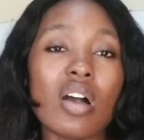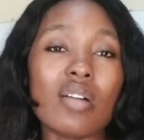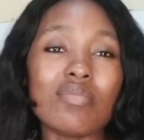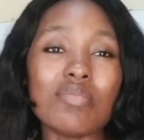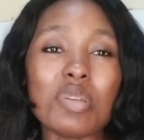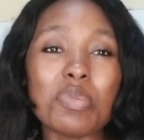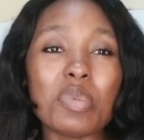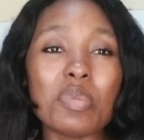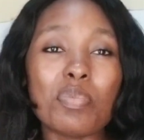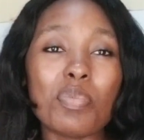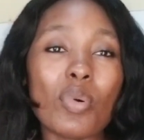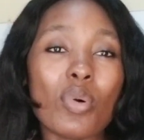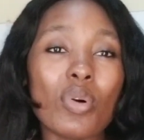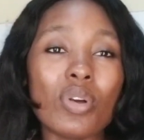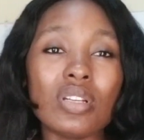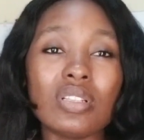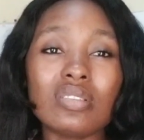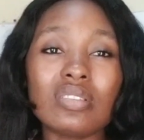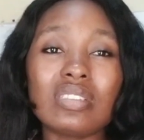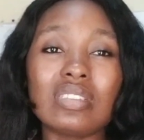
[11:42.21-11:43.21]
maybe
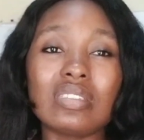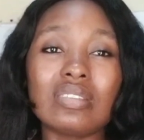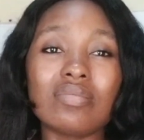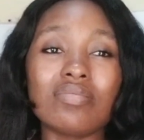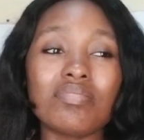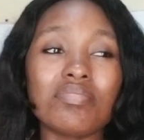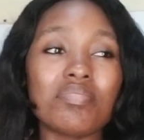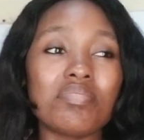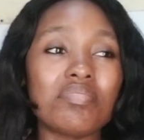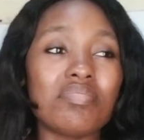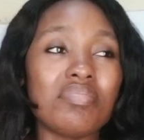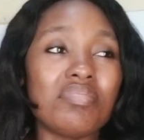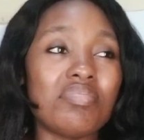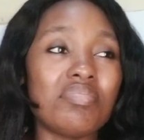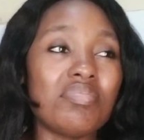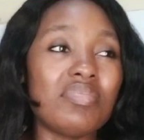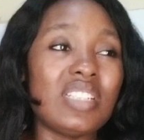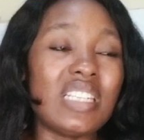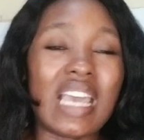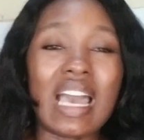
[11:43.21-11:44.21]
boiled
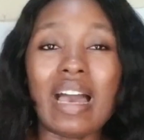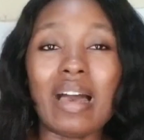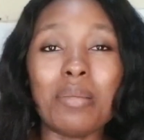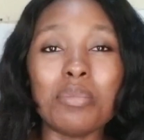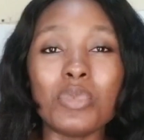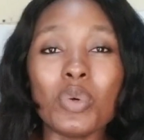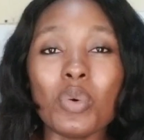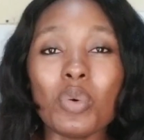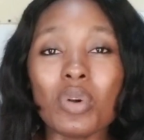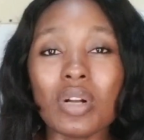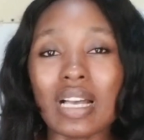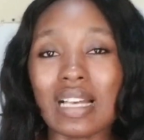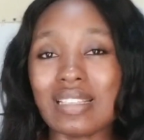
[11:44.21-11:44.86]
yam or